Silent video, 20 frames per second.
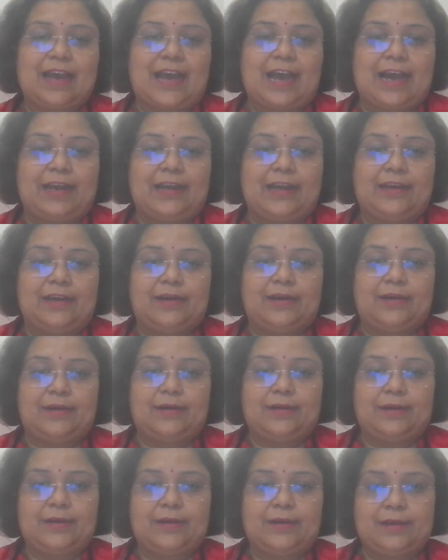And
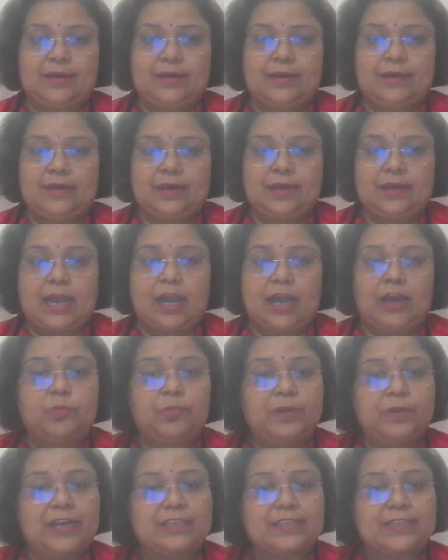
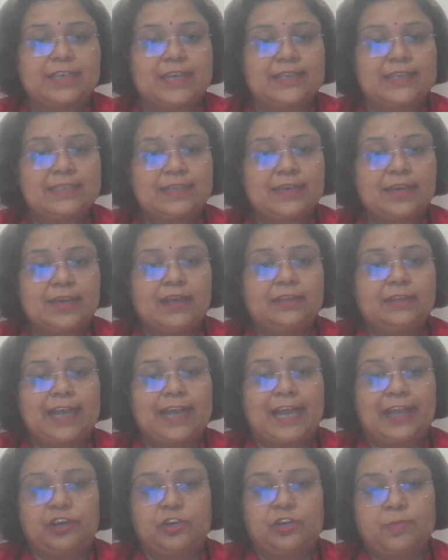Anupriya says,
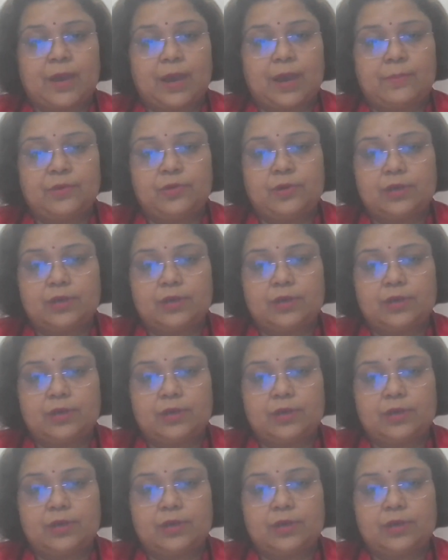thank you, ma'am.